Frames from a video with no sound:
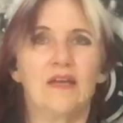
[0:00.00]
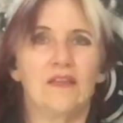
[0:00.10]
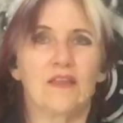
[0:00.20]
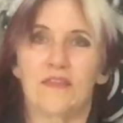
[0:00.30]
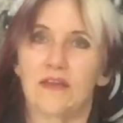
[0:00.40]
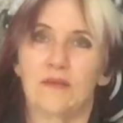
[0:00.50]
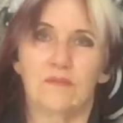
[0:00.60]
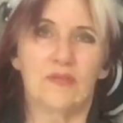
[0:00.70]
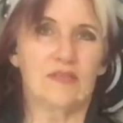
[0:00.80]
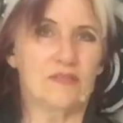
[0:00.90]
the
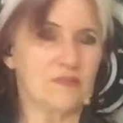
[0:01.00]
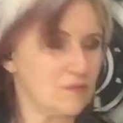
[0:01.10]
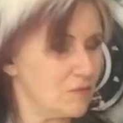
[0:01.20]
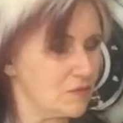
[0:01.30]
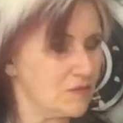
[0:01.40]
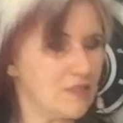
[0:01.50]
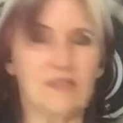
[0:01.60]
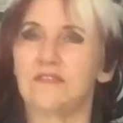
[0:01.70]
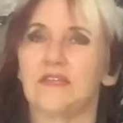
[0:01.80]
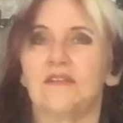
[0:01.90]
thumb is
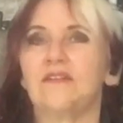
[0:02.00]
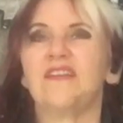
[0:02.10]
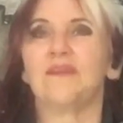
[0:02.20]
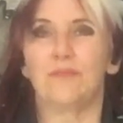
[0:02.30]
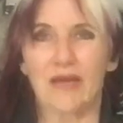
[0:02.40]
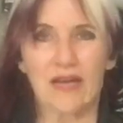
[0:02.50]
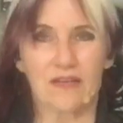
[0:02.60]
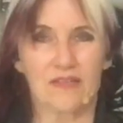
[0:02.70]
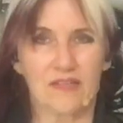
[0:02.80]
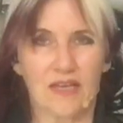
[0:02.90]
dead center in the
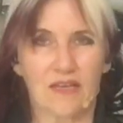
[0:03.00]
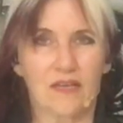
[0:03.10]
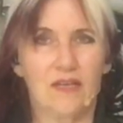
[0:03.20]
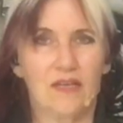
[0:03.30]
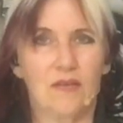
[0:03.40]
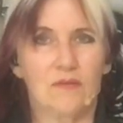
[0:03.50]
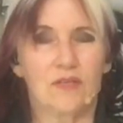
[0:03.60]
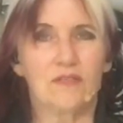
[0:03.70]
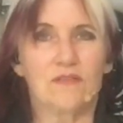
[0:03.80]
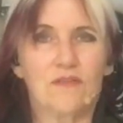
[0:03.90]
back of the neck.
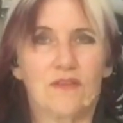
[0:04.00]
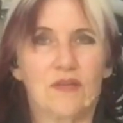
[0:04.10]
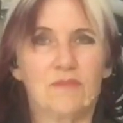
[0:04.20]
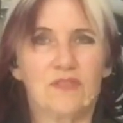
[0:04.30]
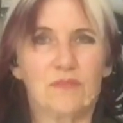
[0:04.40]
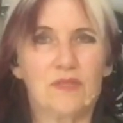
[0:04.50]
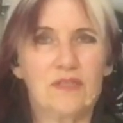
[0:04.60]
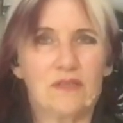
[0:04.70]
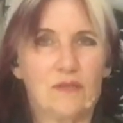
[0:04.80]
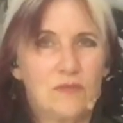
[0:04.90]
Because if your thumb is up
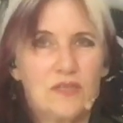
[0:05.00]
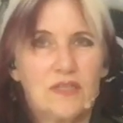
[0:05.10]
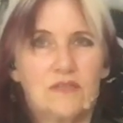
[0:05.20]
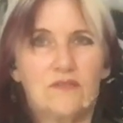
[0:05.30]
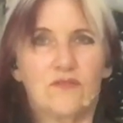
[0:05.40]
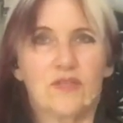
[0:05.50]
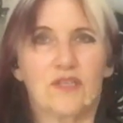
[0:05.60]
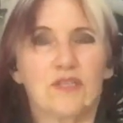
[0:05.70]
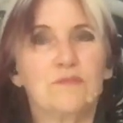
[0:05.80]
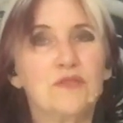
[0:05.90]
here, it really
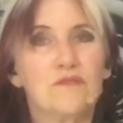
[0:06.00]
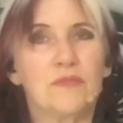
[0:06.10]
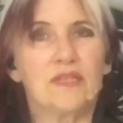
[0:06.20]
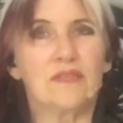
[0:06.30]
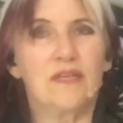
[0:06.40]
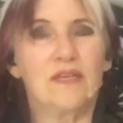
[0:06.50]
constricts your movement.